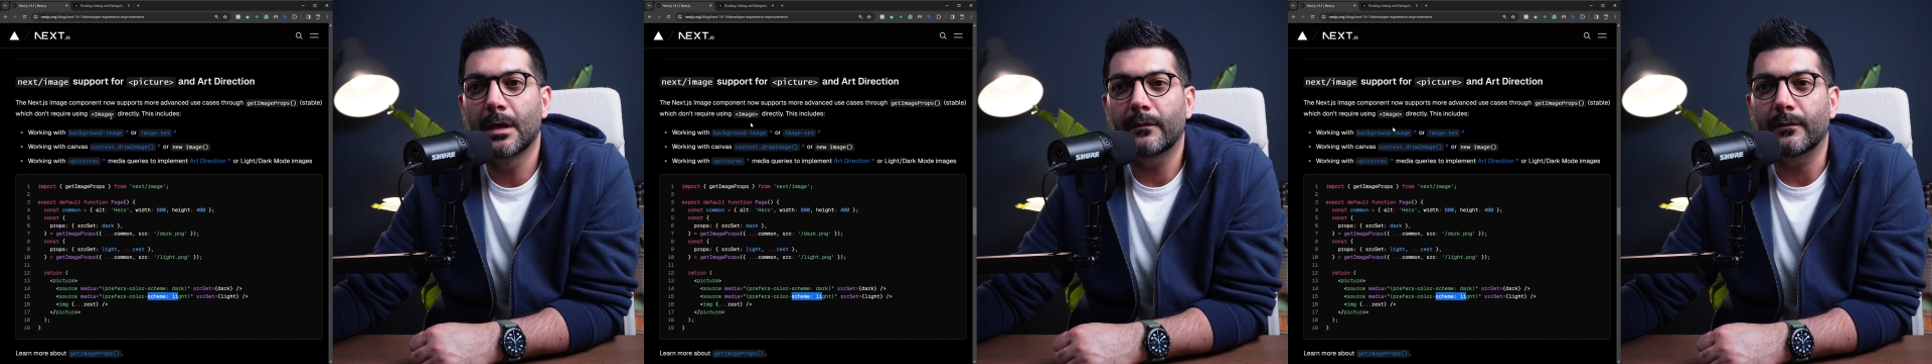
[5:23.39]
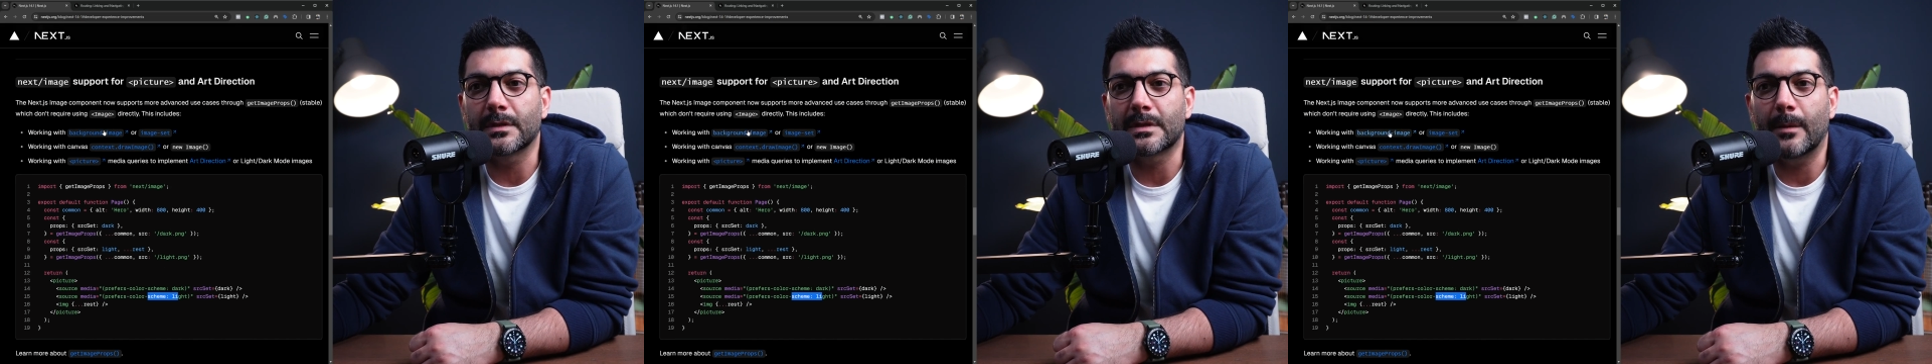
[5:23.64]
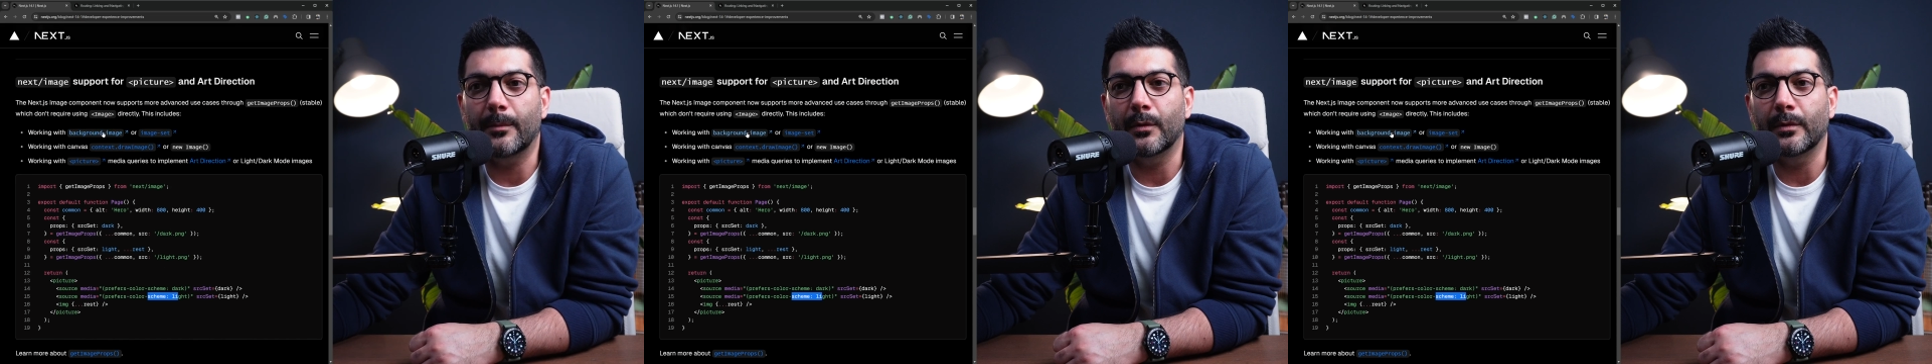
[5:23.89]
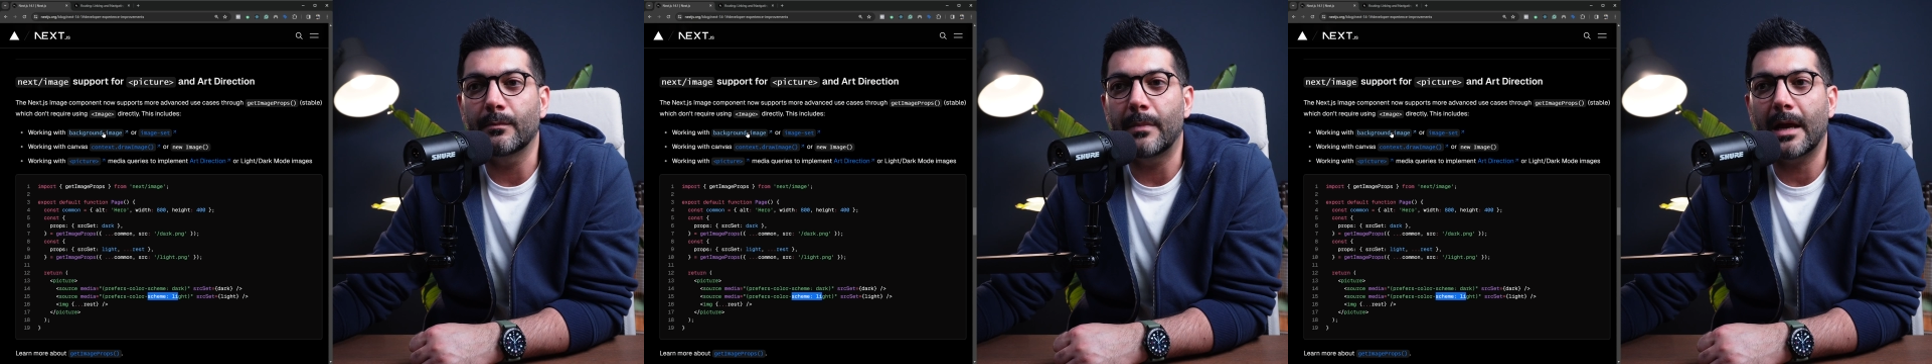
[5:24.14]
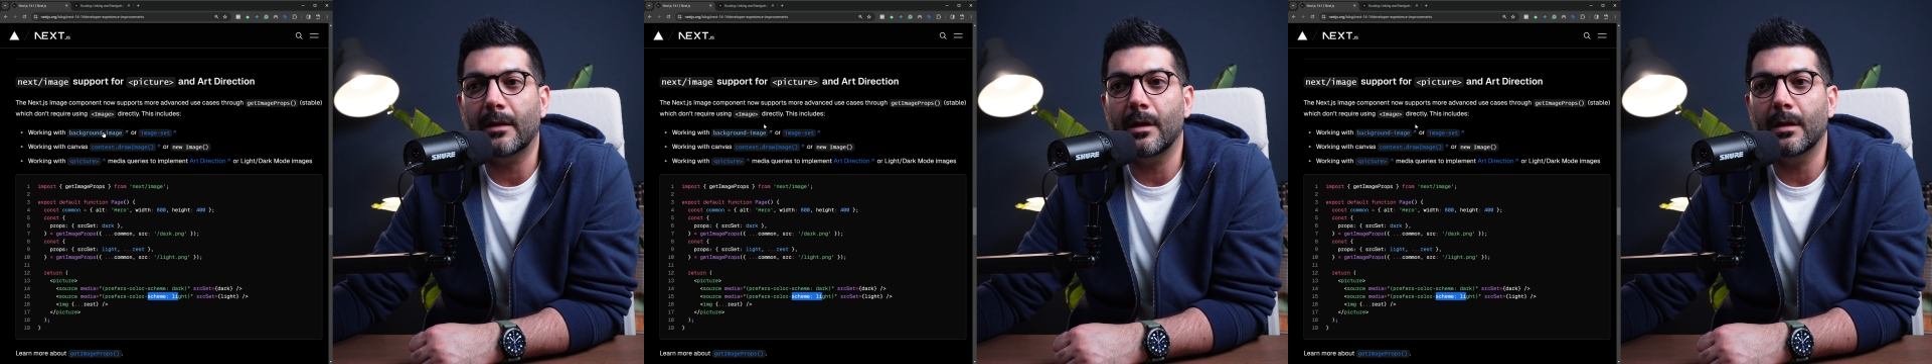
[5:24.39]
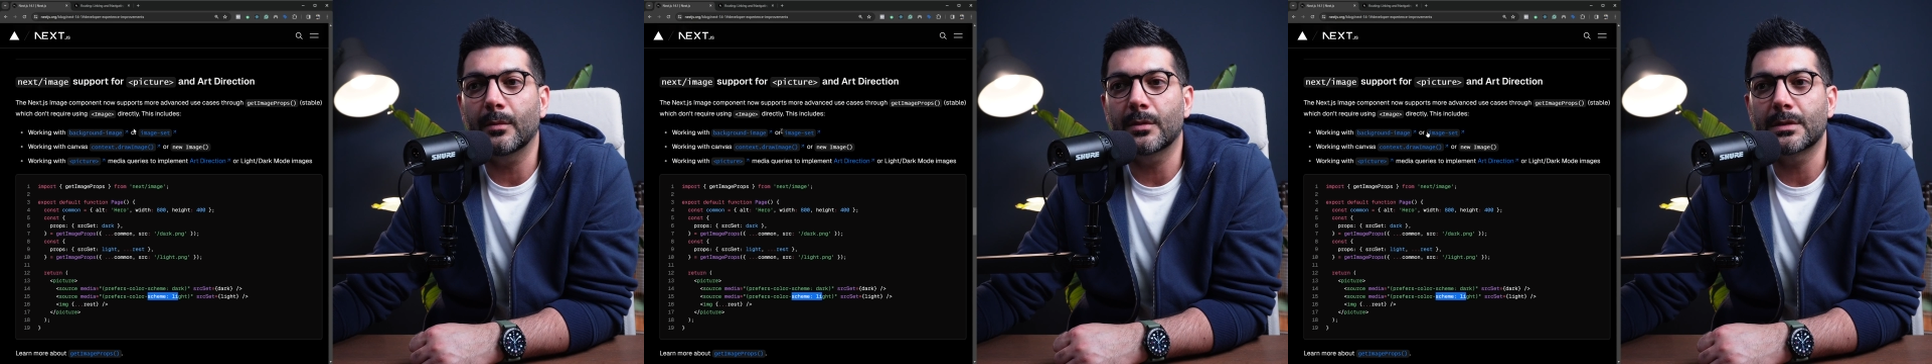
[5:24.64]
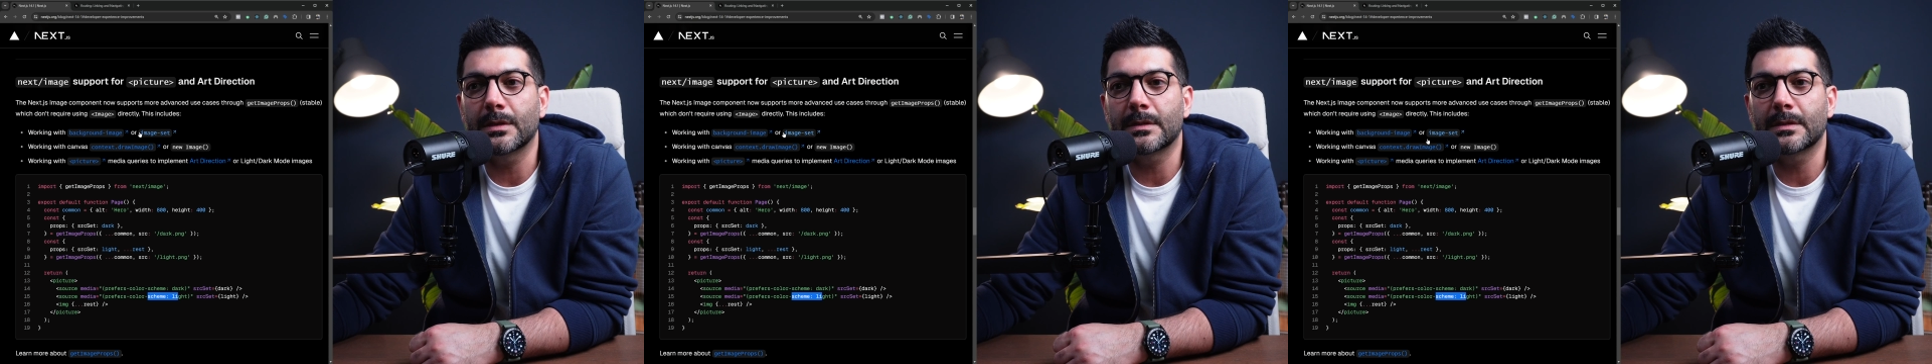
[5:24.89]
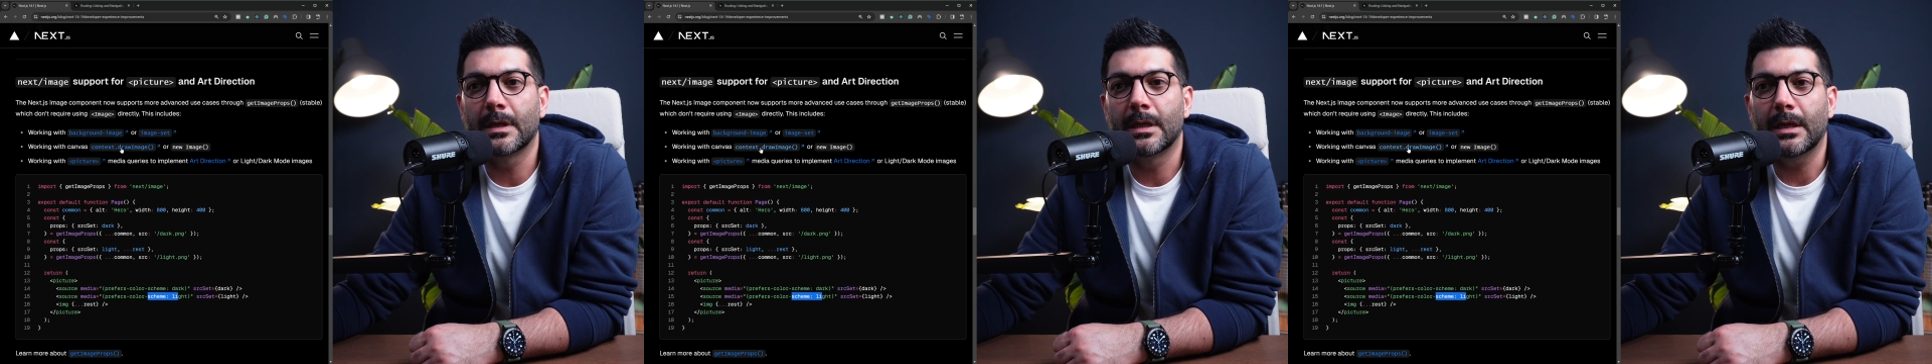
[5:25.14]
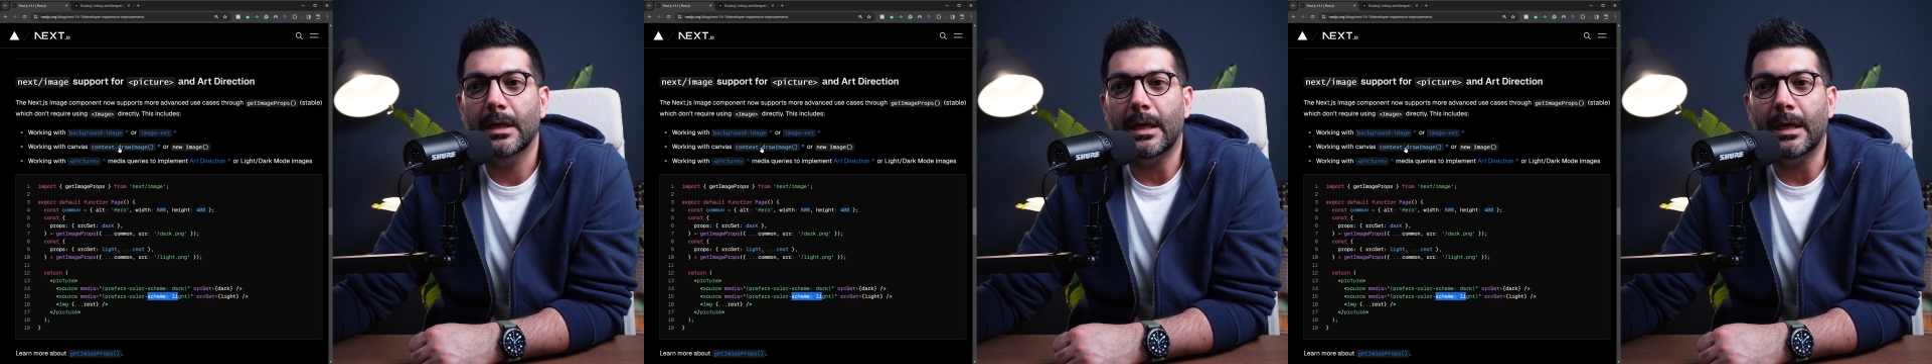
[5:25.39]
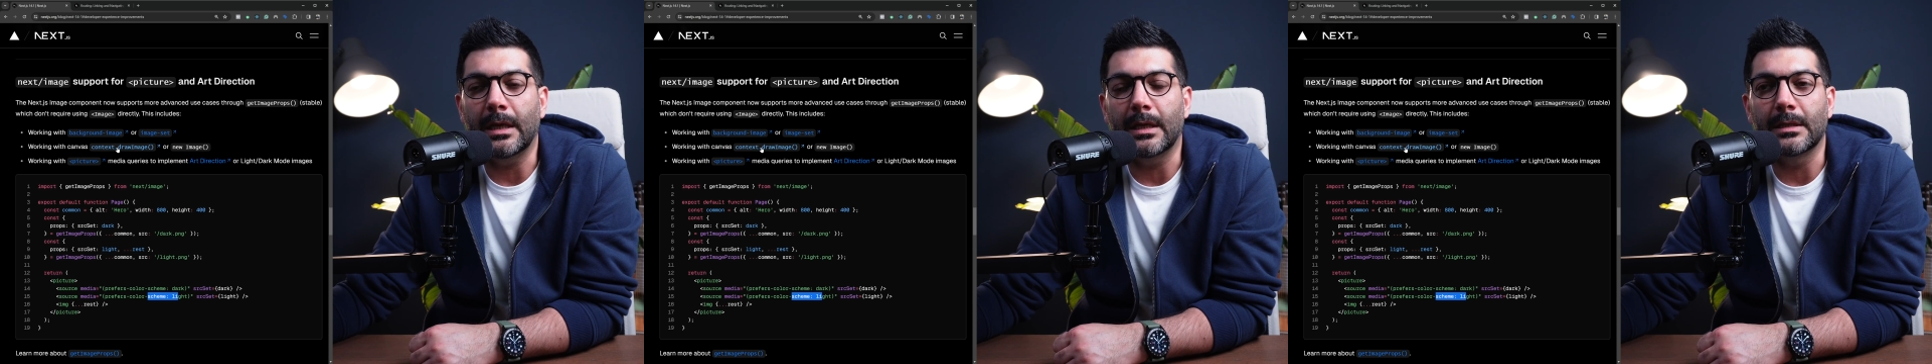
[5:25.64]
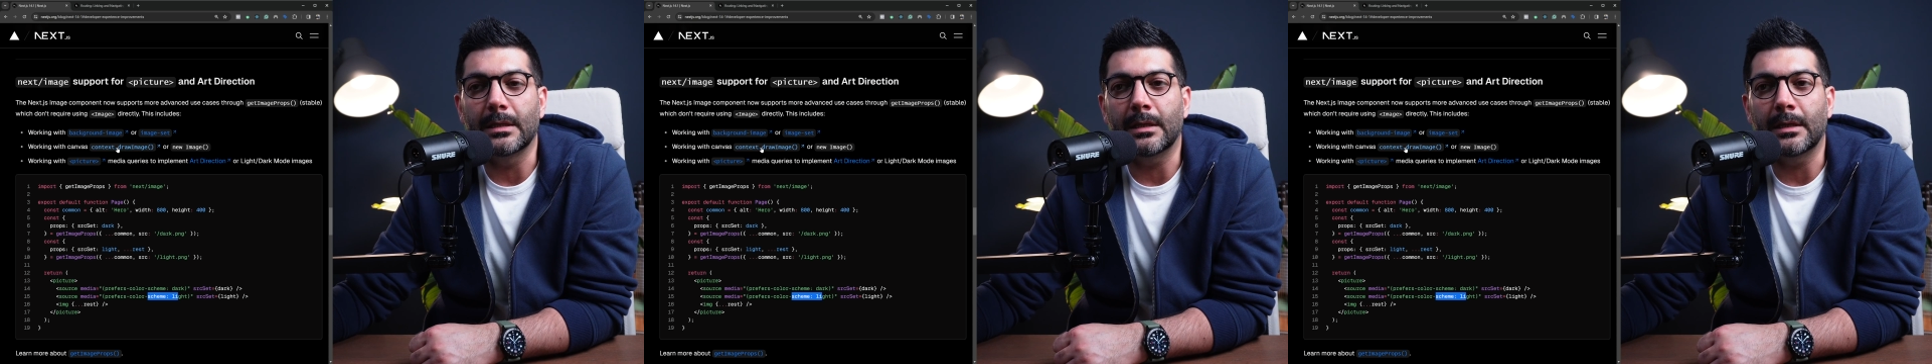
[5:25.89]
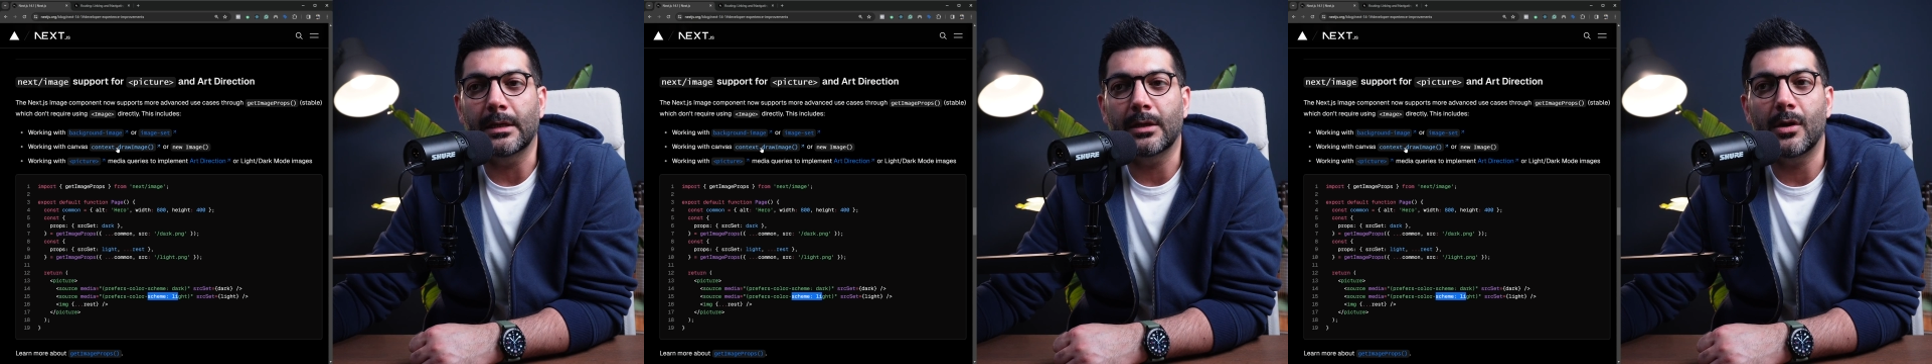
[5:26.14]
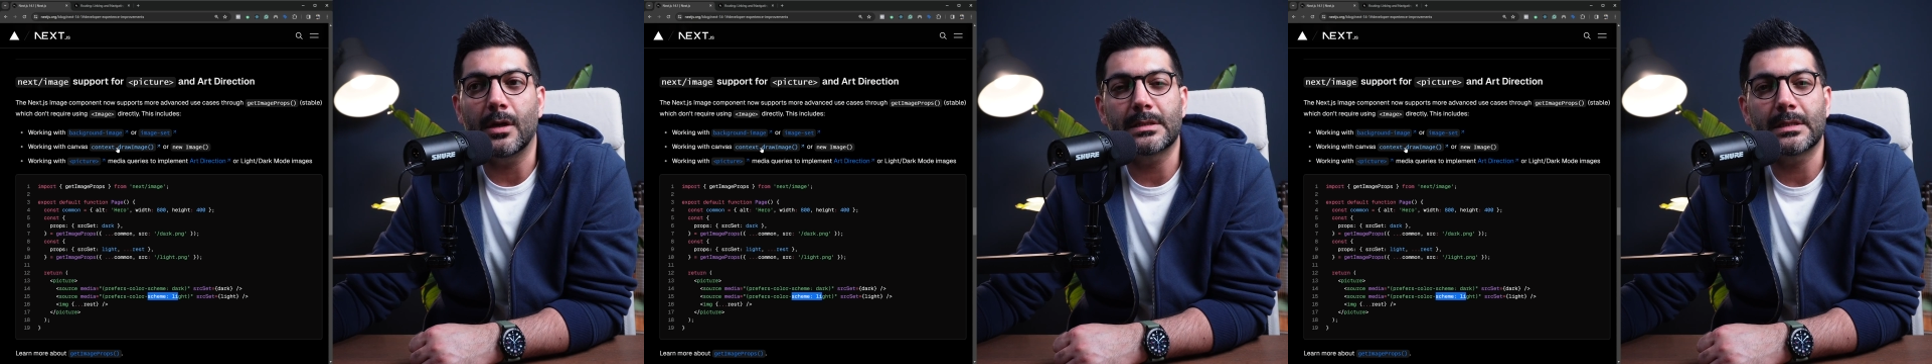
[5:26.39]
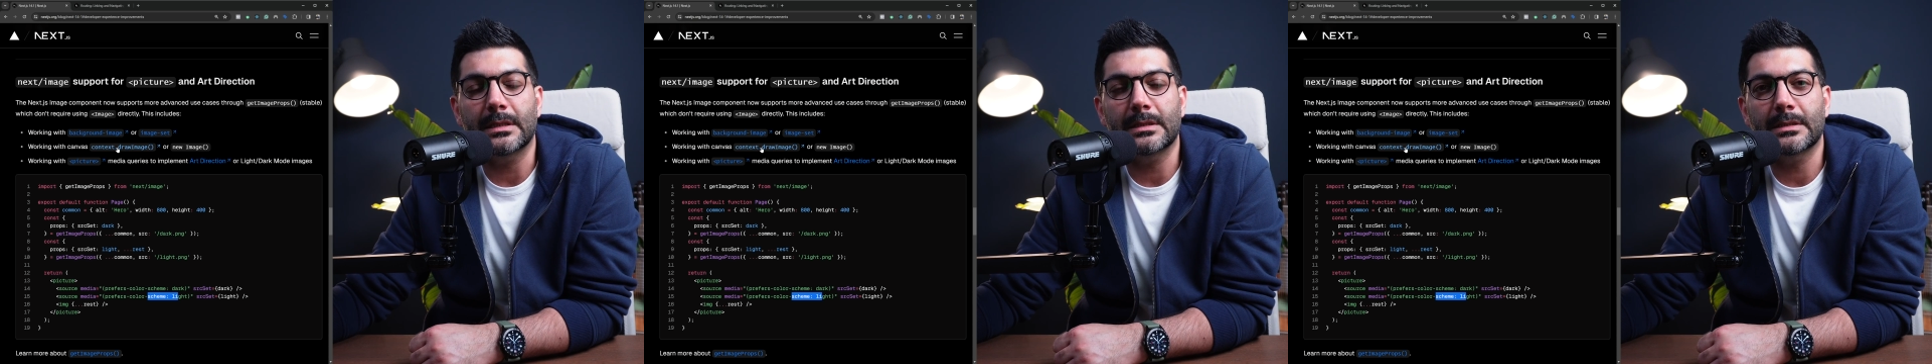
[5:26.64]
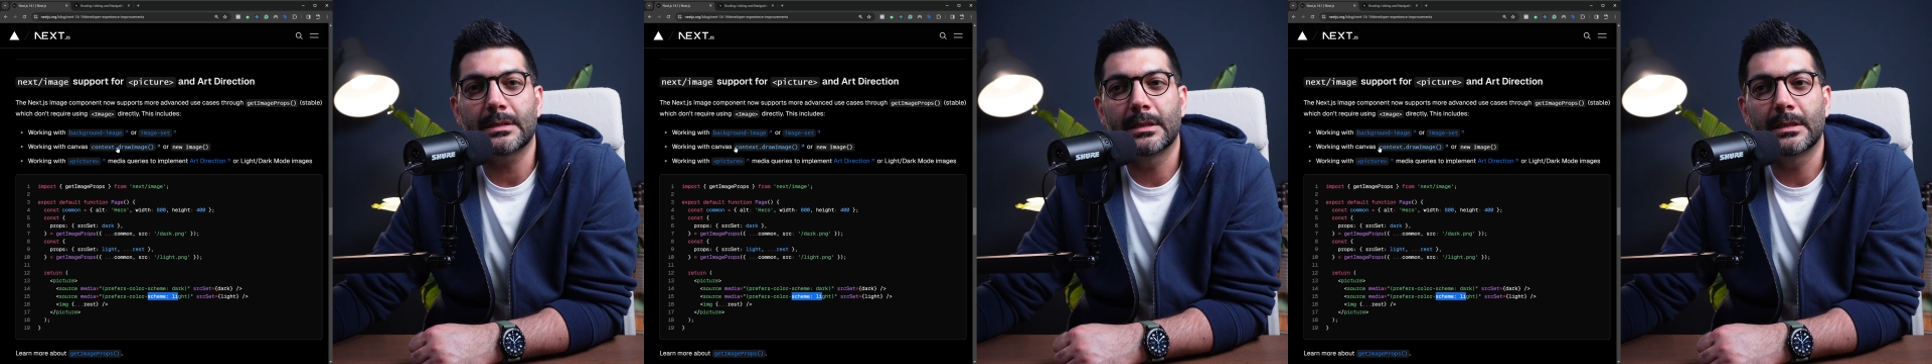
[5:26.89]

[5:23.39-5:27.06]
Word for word: For example, in background images, in uh, context,